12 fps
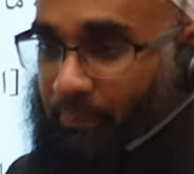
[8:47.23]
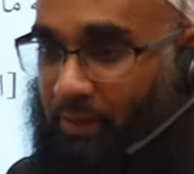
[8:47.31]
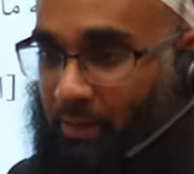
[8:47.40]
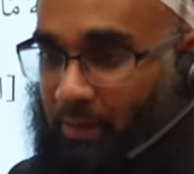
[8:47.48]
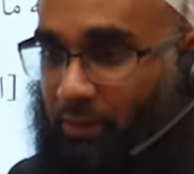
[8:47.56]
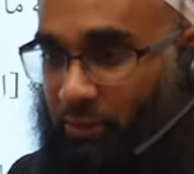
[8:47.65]

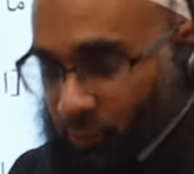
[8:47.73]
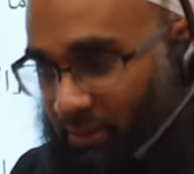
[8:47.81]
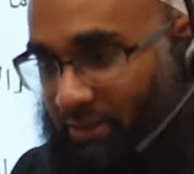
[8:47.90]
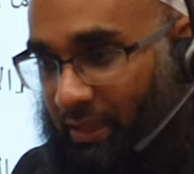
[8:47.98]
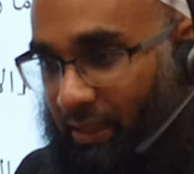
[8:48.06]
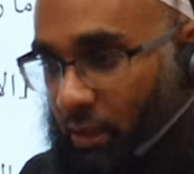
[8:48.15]
Do you
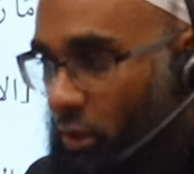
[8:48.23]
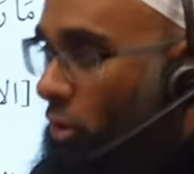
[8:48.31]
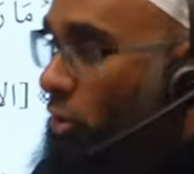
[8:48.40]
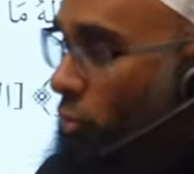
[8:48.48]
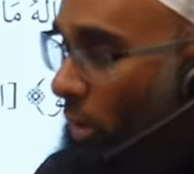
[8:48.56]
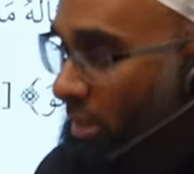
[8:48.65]
understand?
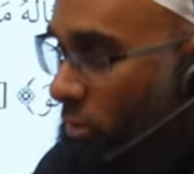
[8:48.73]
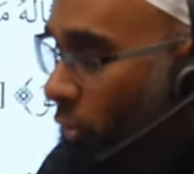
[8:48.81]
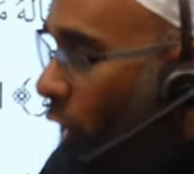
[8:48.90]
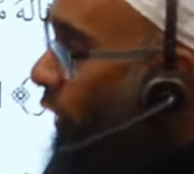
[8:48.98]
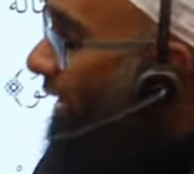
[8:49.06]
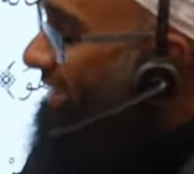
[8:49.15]
So as
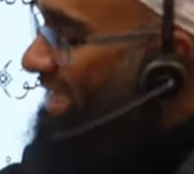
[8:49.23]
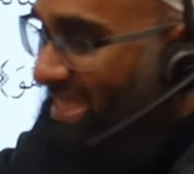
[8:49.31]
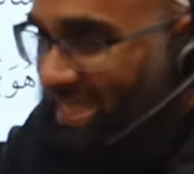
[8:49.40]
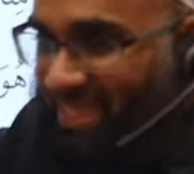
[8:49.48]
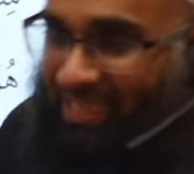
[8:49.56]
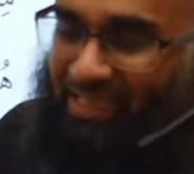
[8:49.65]
long as this
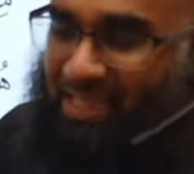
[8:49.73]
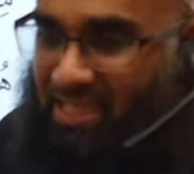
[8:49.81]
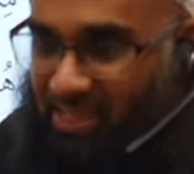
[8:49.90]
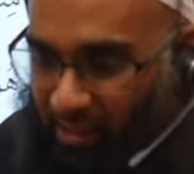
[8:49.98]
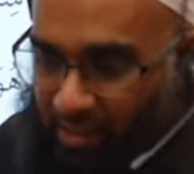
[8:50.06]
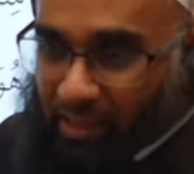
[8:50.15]
sanad is
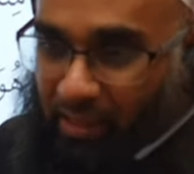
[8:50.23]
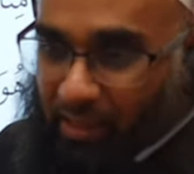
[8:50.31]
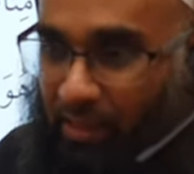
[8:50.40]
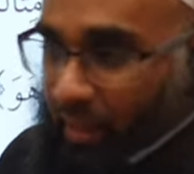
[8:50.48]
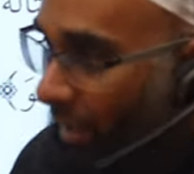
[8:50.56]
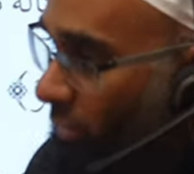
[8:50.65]
sahih,
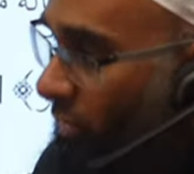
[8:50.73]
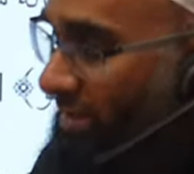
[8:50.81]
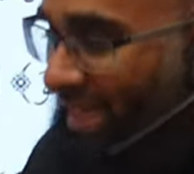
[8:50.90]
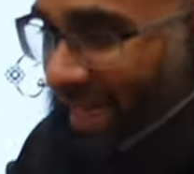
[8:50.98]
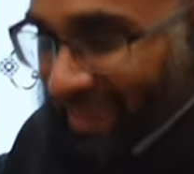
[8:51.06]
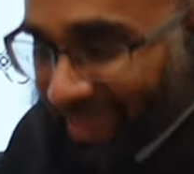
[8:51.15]
as long as
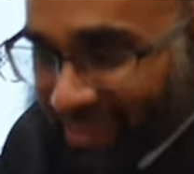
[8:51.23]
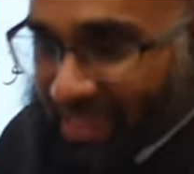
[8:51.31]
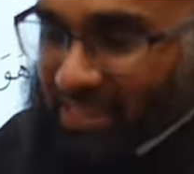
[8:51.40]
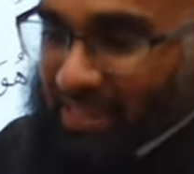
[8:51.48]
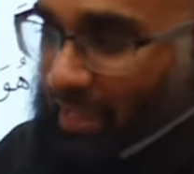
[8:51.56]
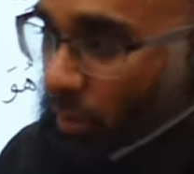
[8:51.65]
the hadith
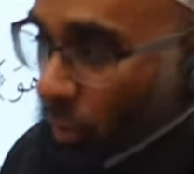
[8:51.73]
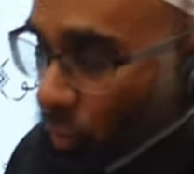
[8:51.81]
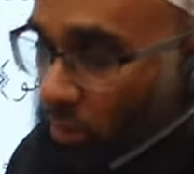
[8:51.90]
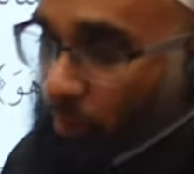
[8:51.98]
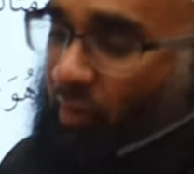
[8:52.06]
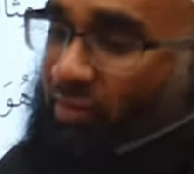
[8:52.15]
is sahih, we
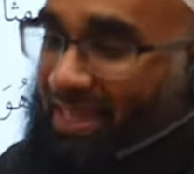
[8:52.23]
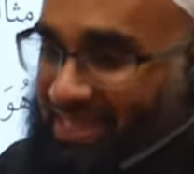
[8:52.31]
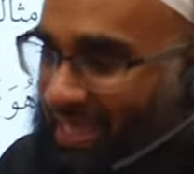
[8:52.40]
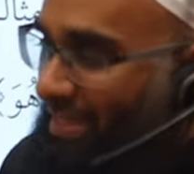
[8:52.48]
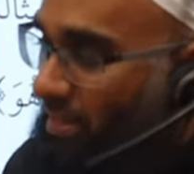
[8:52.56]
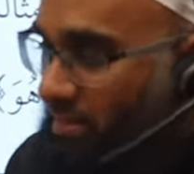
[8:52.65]
know the Prophet has
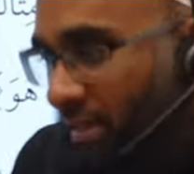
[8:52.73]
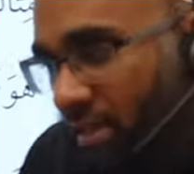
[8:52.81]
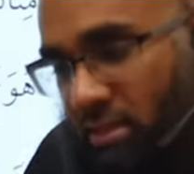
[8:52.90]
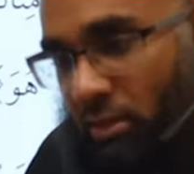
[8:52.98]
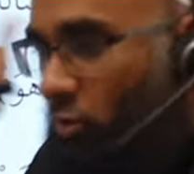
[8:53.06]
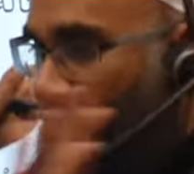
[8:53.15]
said this, then
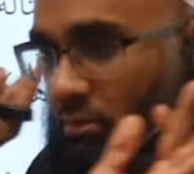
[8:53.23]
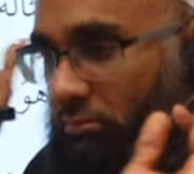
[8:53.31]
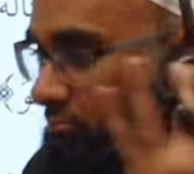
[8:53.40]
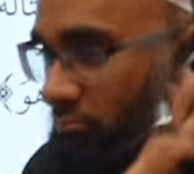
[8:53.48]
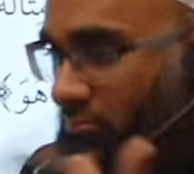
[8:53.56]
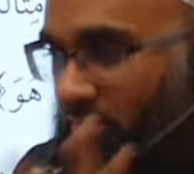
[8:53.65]
this is also,
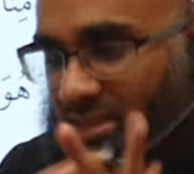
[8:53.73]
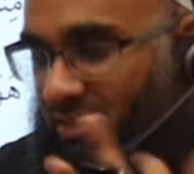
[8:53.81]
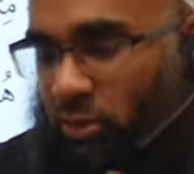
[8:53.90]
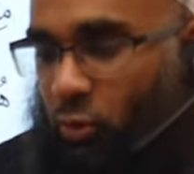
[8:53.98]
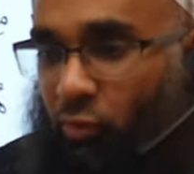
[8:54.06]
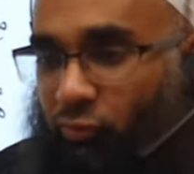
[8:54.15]
there's,
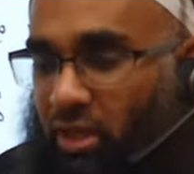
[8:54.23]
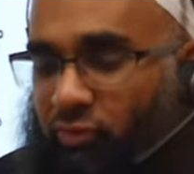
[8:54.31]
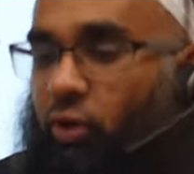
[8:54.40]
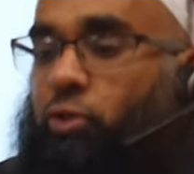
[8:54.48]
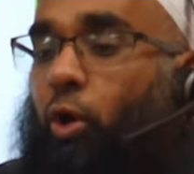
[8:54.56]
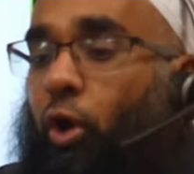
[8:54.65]
there's no need
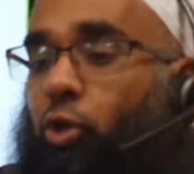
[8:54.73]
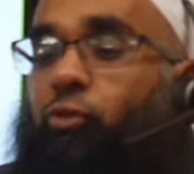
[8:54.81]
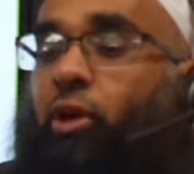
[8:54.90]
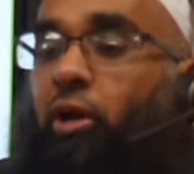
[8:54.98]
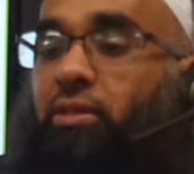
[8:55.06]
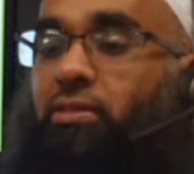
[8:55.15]
for us to argue
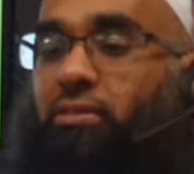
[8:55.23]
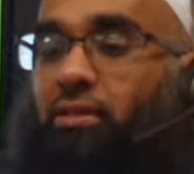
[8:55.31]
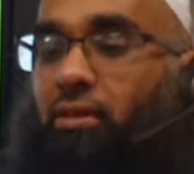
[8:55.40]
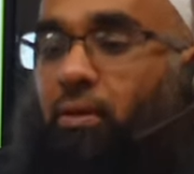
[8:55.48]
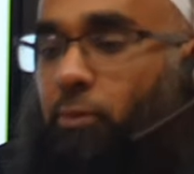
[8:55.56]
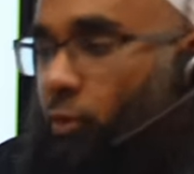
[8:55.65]
regarding this.
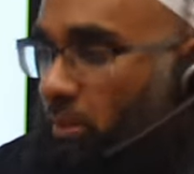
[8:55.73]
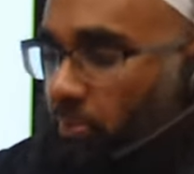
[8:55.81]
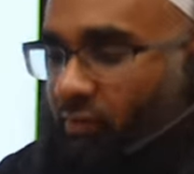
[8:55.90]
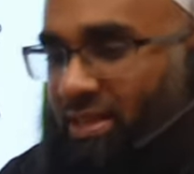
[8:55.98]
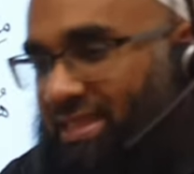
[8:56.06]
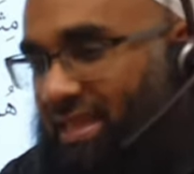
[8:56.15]
Because the
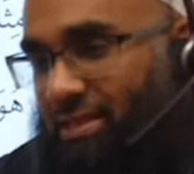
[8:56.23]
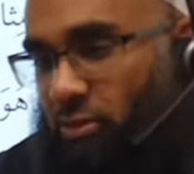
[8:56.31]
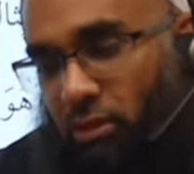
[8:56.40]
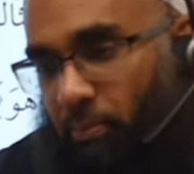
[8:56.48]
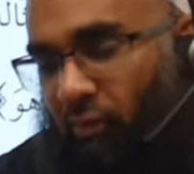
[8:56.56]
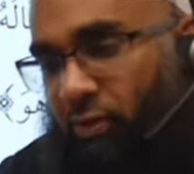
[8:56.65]
Prophet has said this,
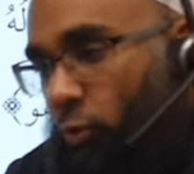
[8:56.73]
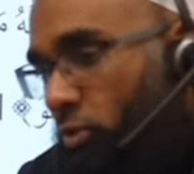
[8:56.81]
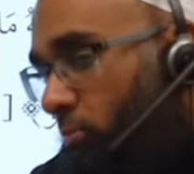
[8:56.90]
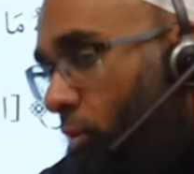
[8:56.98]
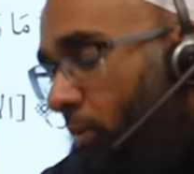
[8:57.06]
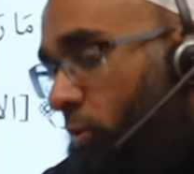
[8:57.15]
so the Prophet
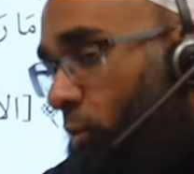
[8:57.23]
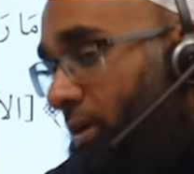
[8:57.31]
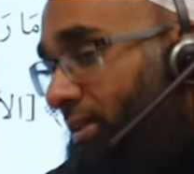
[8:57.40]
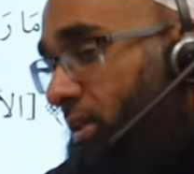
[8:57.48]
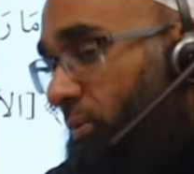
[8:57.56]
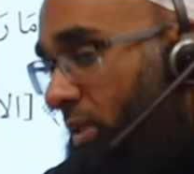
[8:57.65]
knows more about the
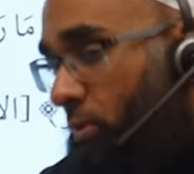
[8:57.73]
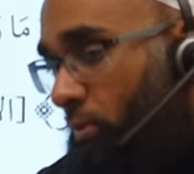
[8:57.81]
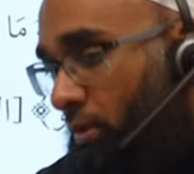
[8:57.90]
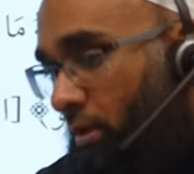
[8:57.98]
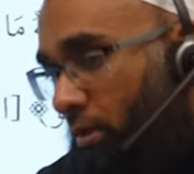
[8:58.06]
Qur'an than we do.